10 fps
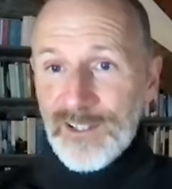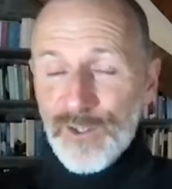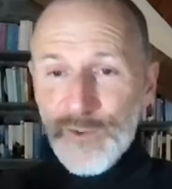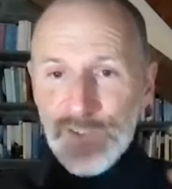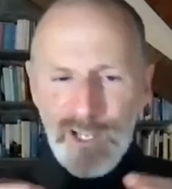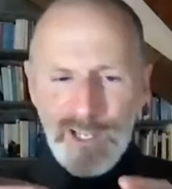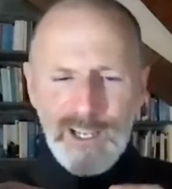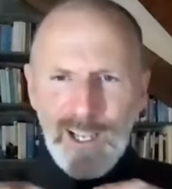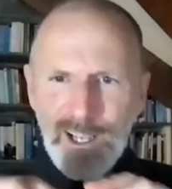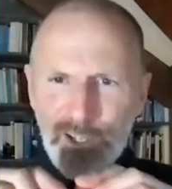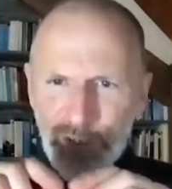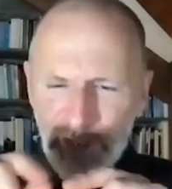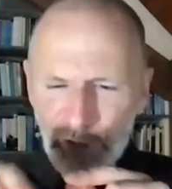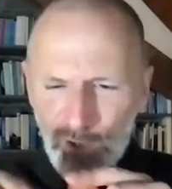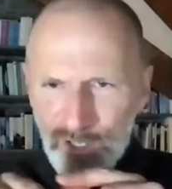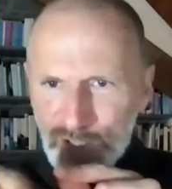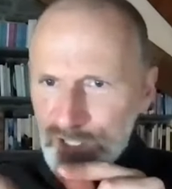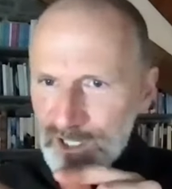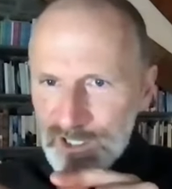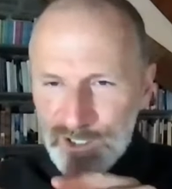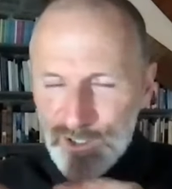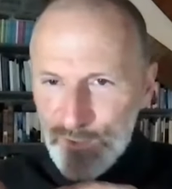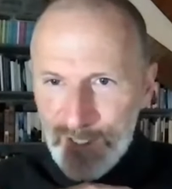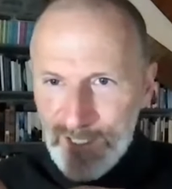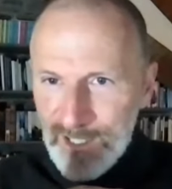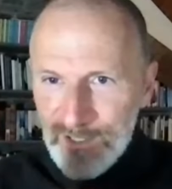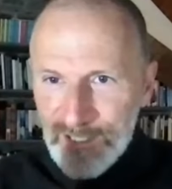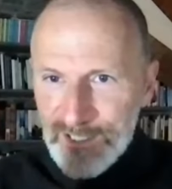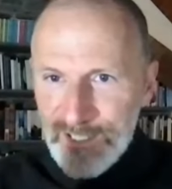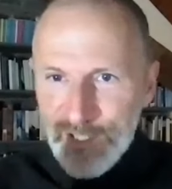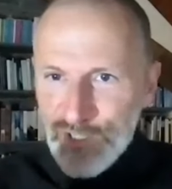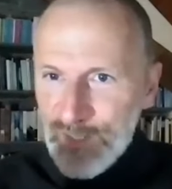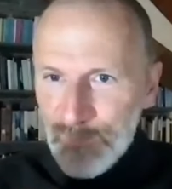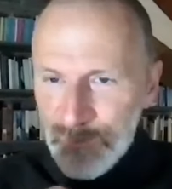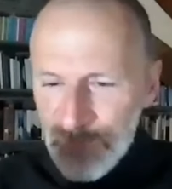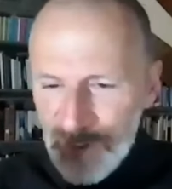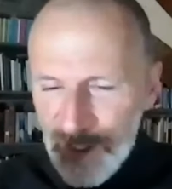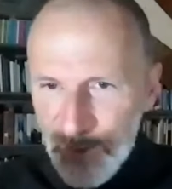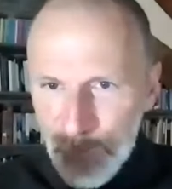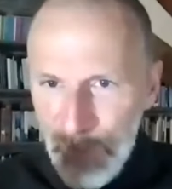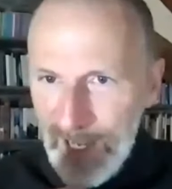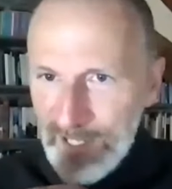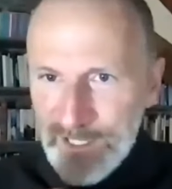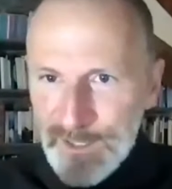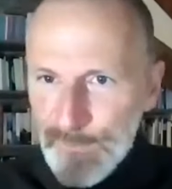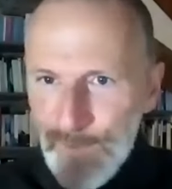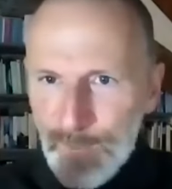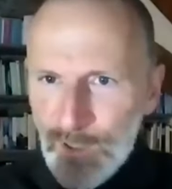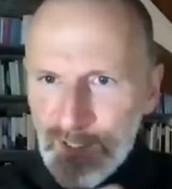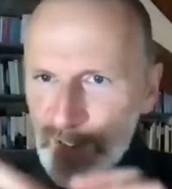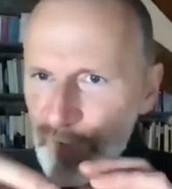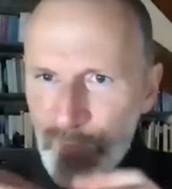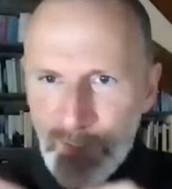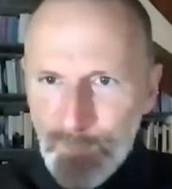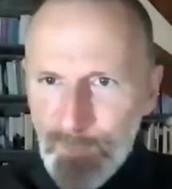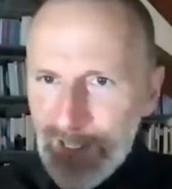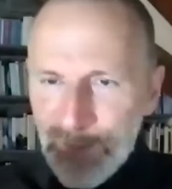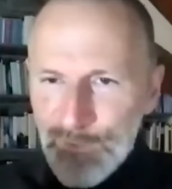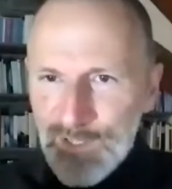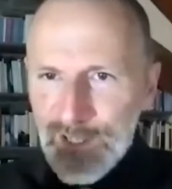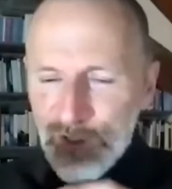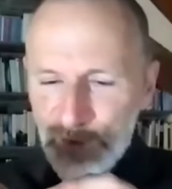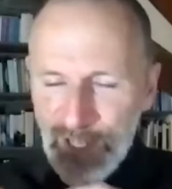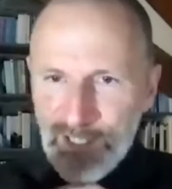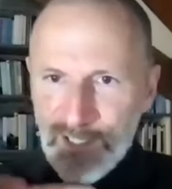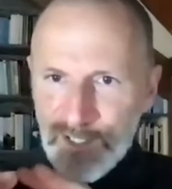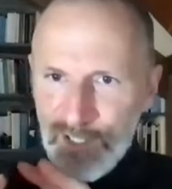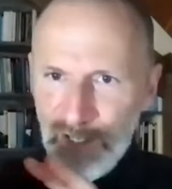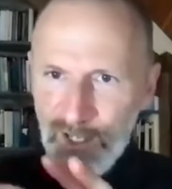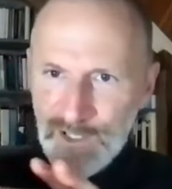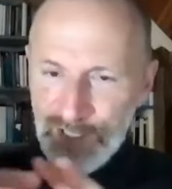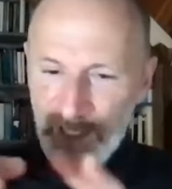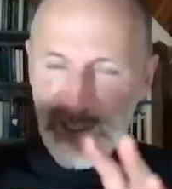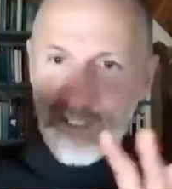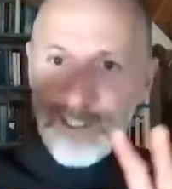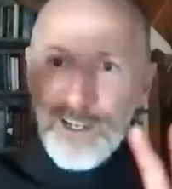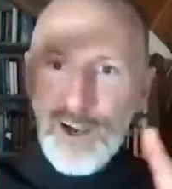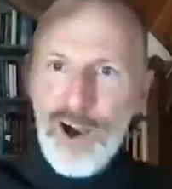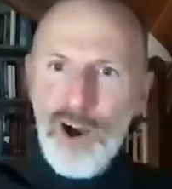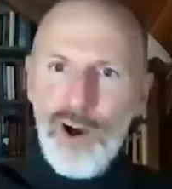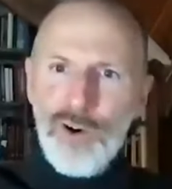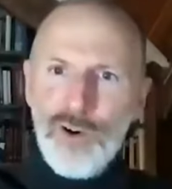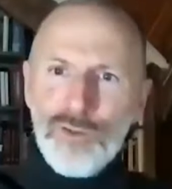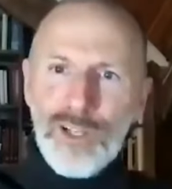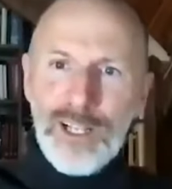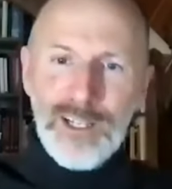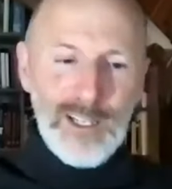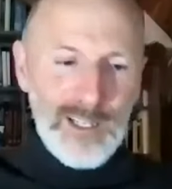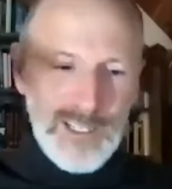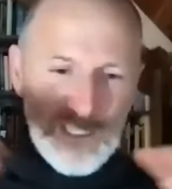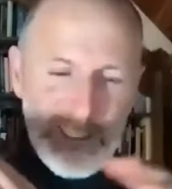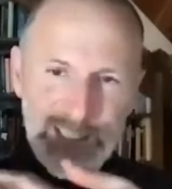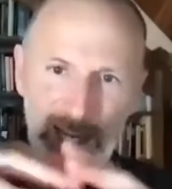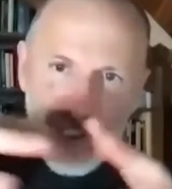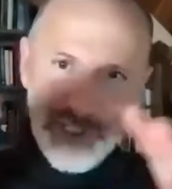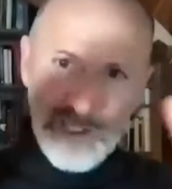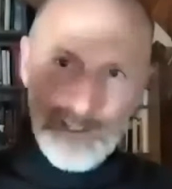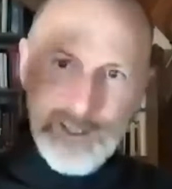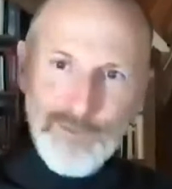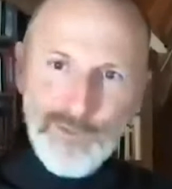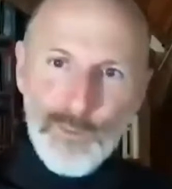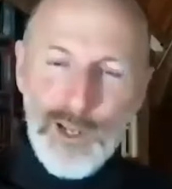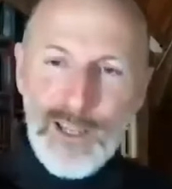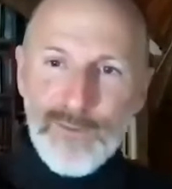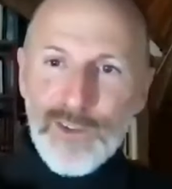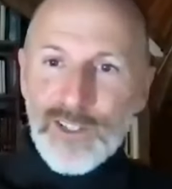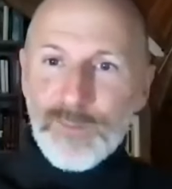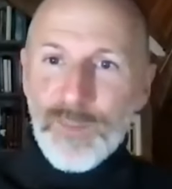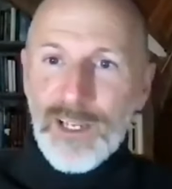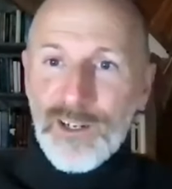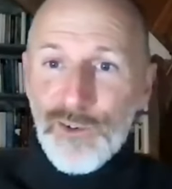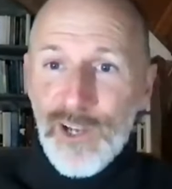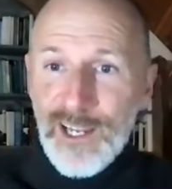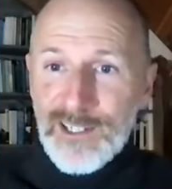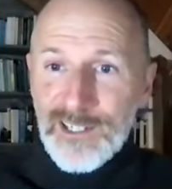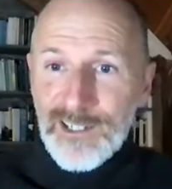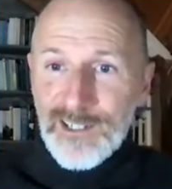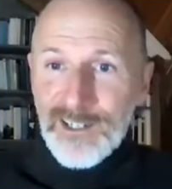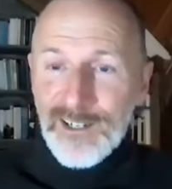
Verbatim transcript: So it's like you're no longer just doing a little stitchy, you know, pattern in the fabric that you've been making for years. You then so, suddenly see a whole section of the weave that's been created.